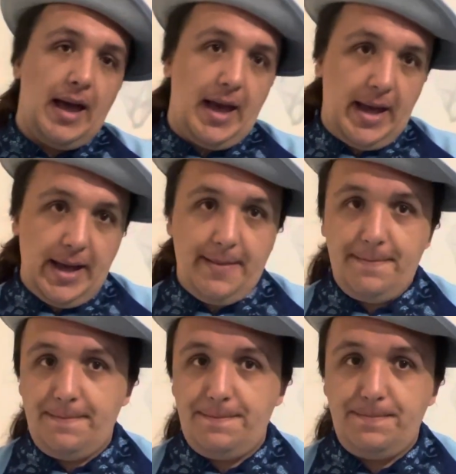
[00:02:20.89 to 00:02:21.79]

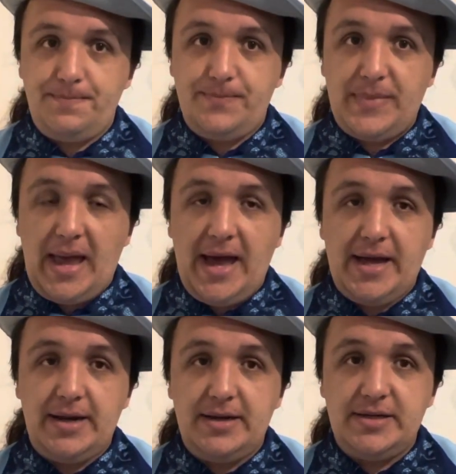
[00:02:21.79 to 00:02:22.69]
Um,
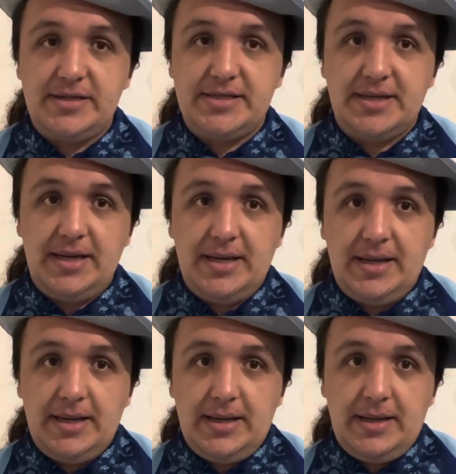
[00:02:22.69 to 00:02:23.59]
and
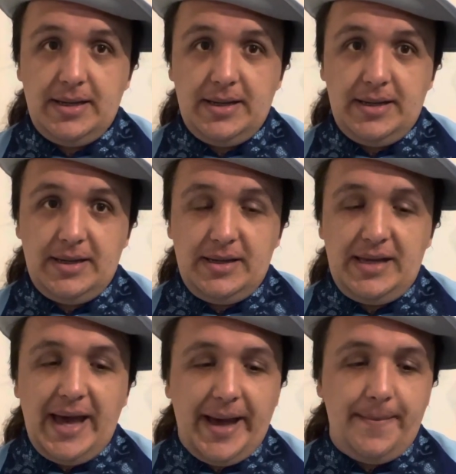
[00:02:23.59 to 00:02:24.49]

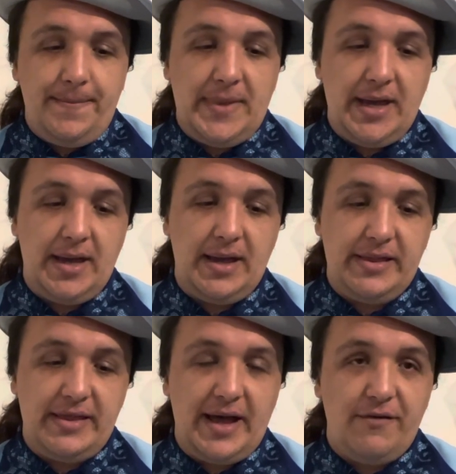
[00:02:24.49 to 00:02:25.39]
yeah,
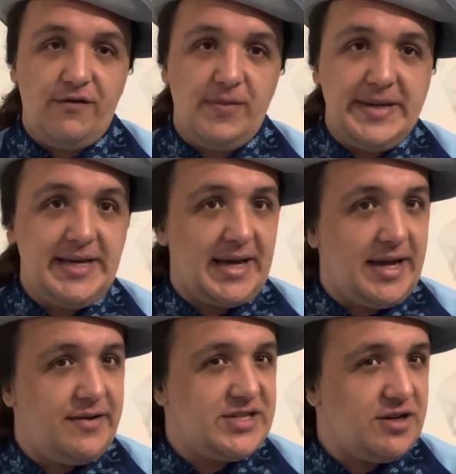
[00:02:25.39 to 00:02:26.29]
that for me
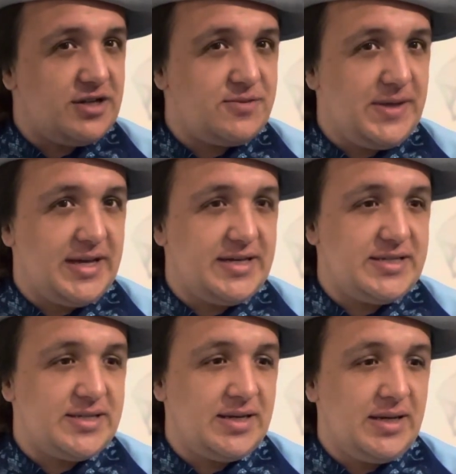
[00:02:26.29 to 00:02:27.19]
kind of sucks
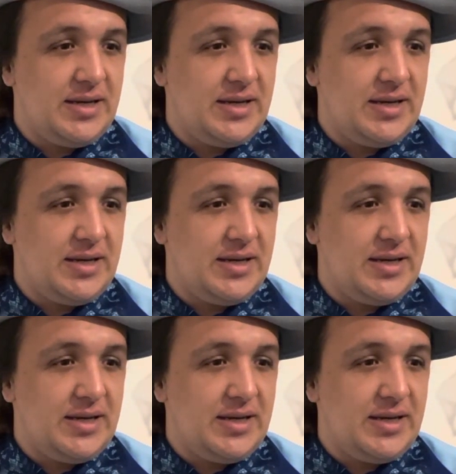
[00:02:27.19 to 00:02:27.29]
because